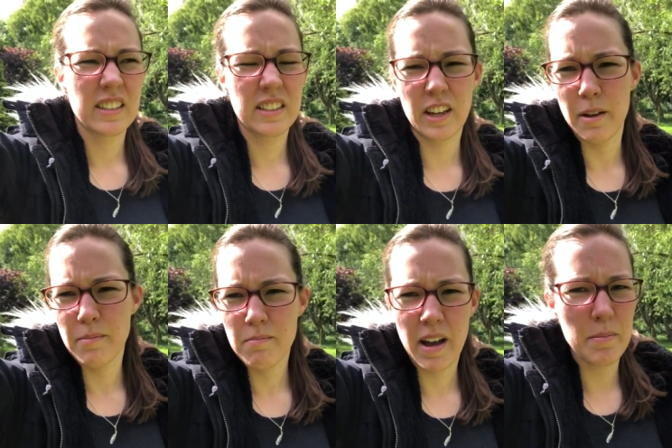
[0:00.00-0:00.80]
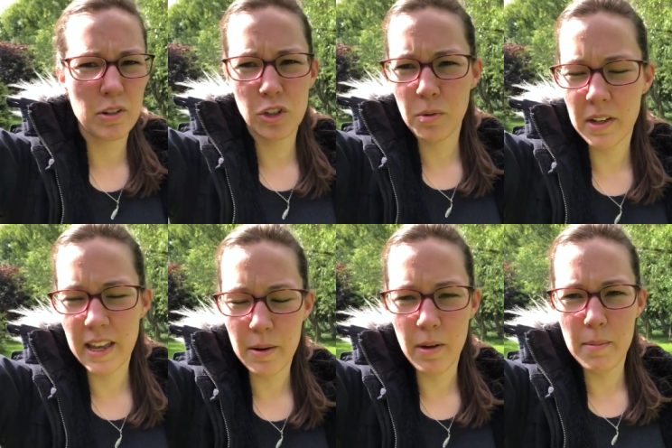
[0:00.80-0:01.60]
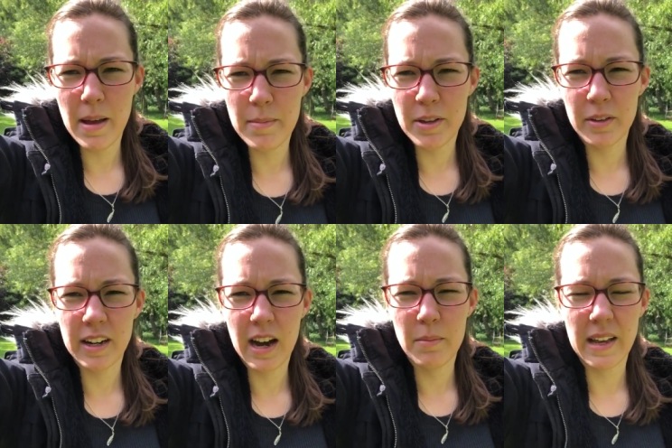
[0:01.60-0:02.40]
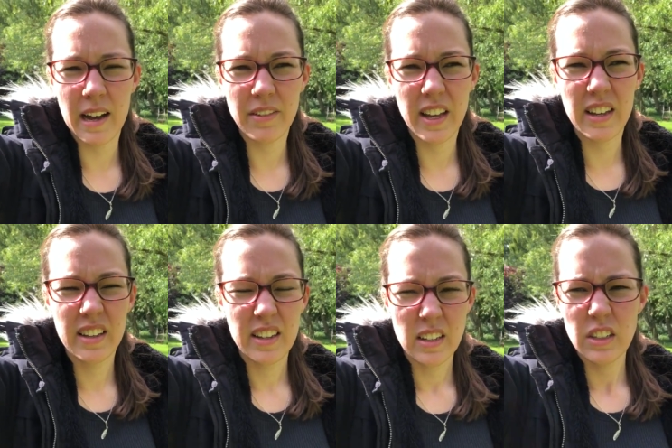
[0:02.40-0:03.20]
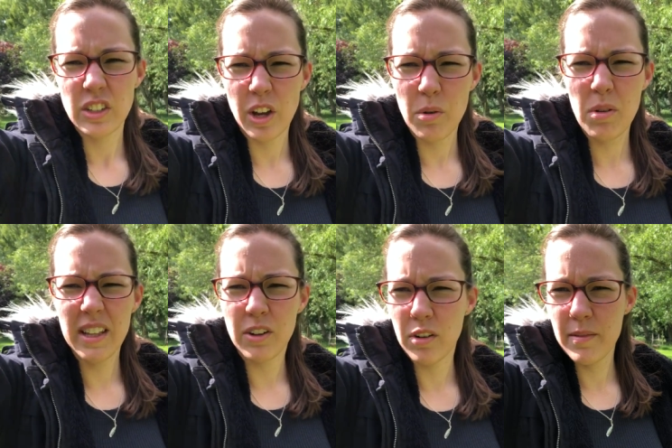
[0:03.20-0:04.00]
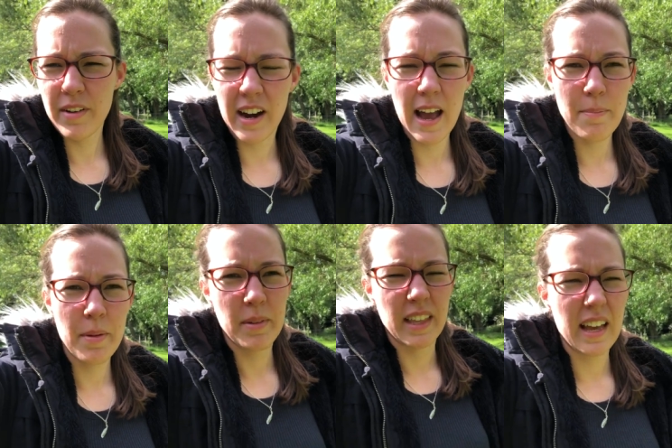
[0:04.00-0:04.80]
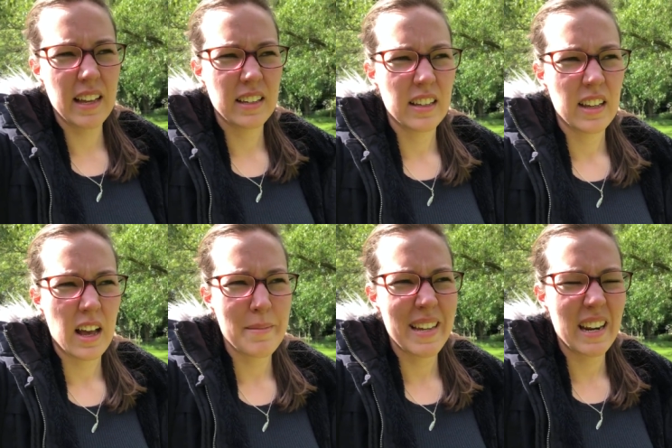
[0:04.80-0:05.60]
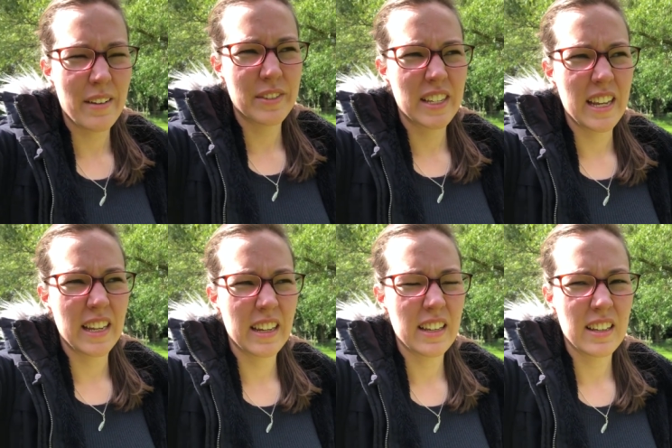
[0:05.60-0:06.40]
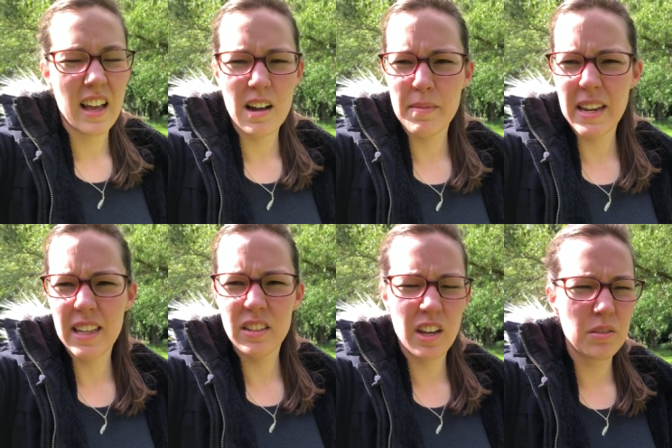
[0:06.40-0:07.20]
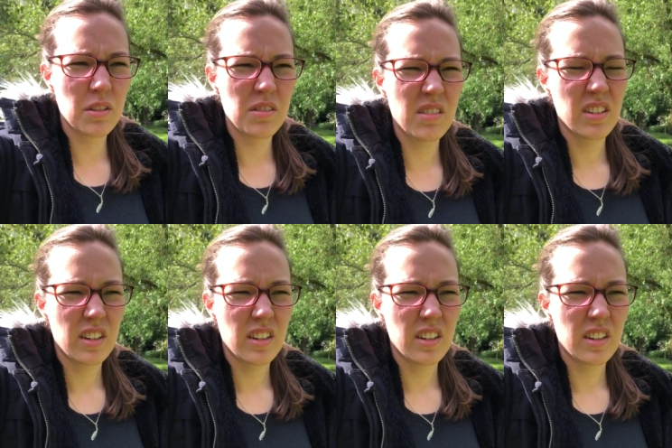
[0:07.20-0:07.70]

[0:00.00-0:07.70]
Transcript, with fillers: So I'm not sure what they were. Maybe you can help me out there. So all in all, I'm very happy with that. I mean, I've seen how many in total?